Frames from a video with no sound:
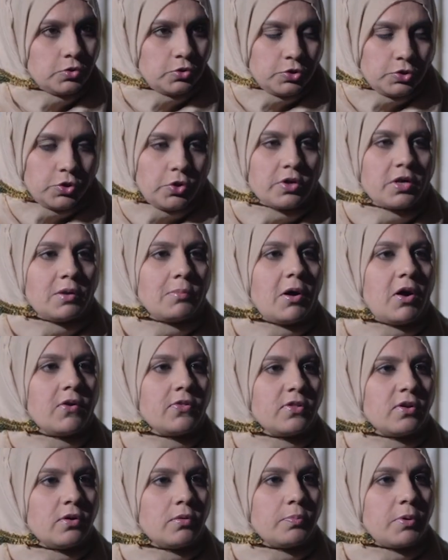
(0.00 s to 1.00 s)
talked
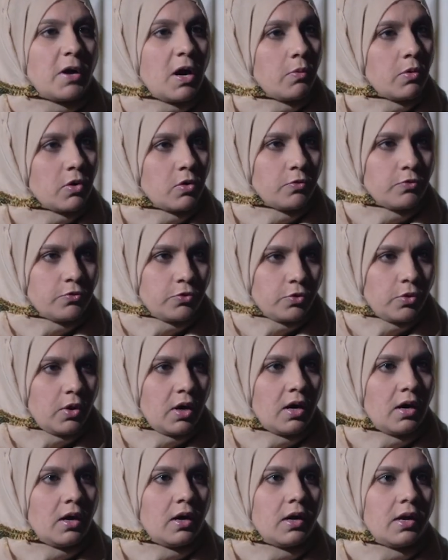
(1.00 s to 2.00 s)
about the power of
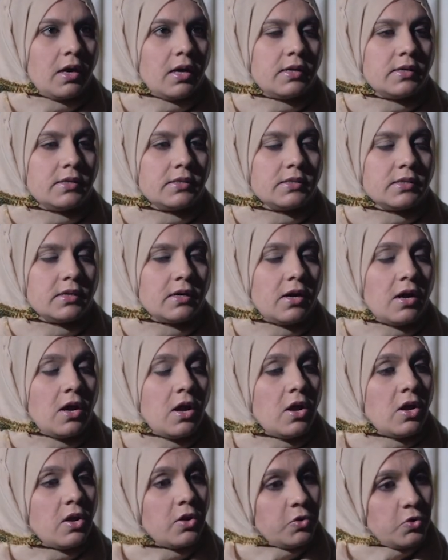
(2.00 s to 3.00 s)
dua, and
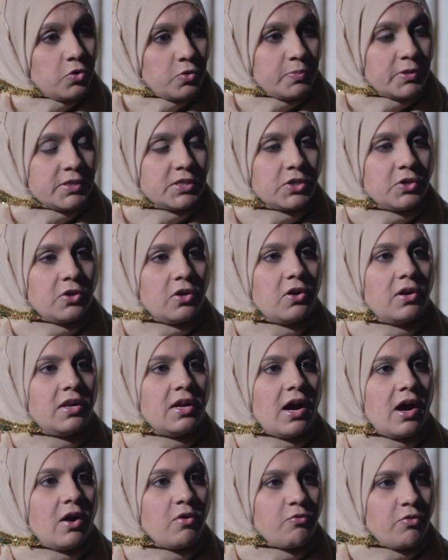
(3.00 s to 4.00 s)
you
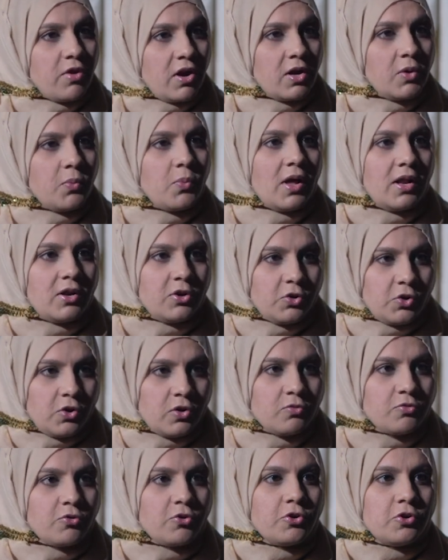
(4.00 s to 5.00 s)
particularly are very well
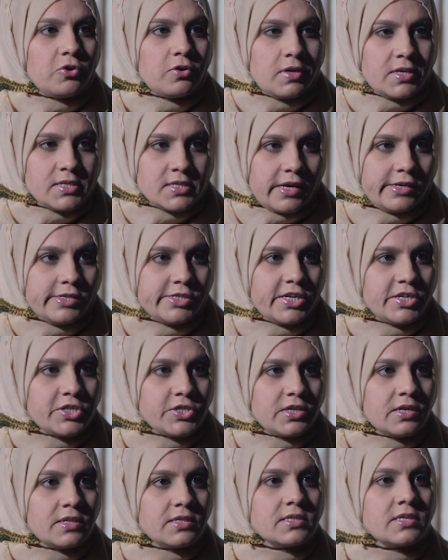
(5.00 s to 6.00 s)
known for your
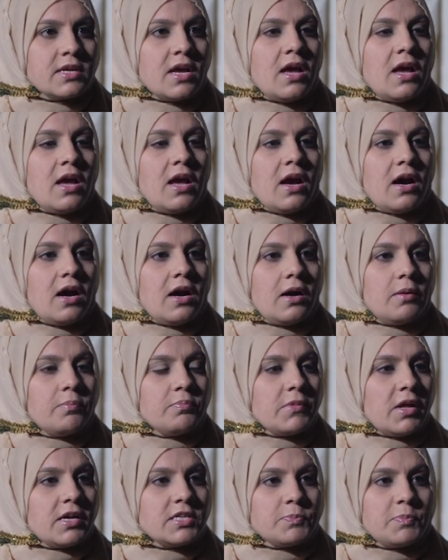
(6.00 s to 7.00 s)
recitations,
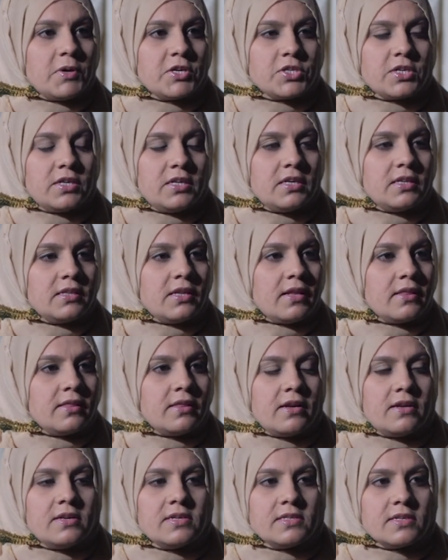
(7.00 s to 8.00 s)
especially that
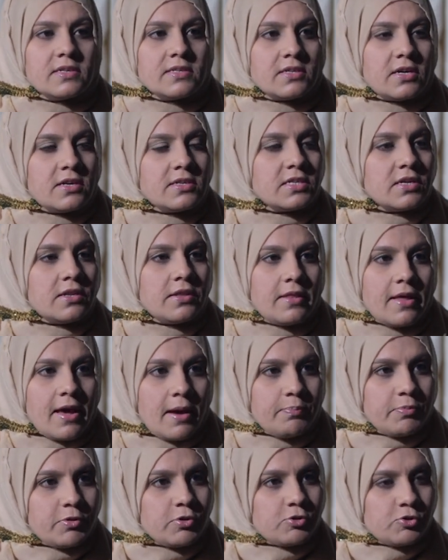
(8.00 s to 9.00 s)
there is a certain
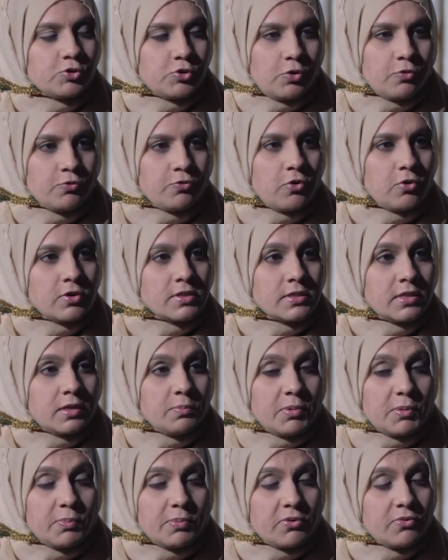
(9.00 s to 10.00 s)
depth to your voice that
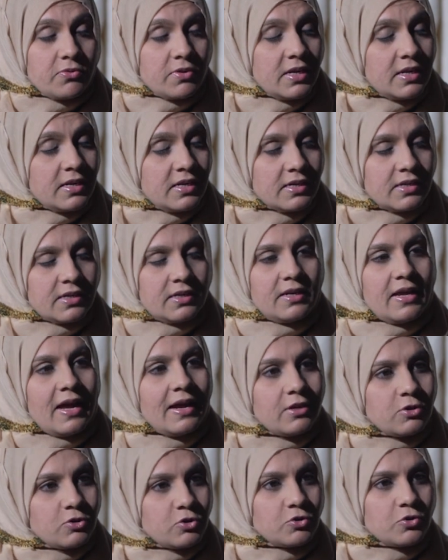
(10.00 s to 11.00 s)
people really
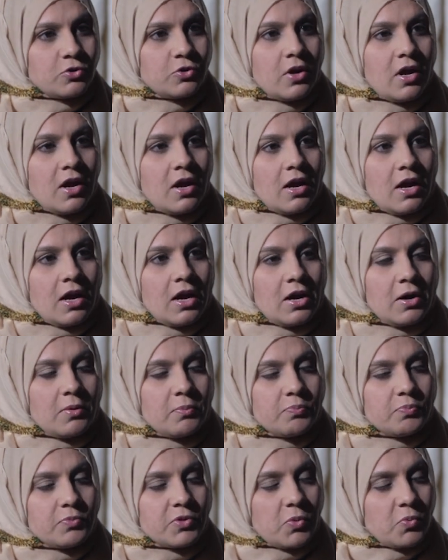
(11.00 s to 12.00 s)
connect to.
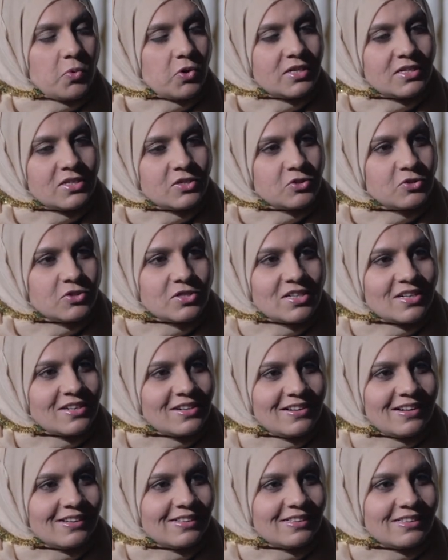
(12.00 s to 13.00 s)
What is your
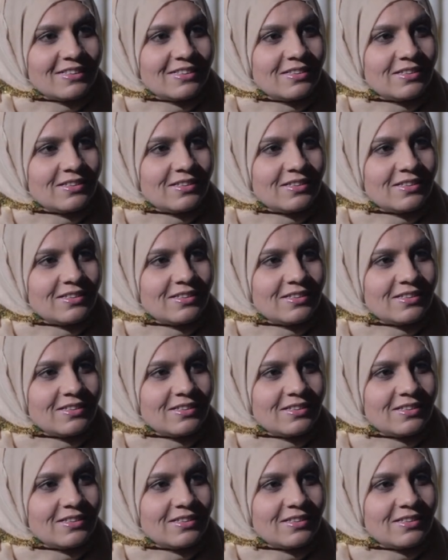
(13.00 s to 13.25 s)
secret?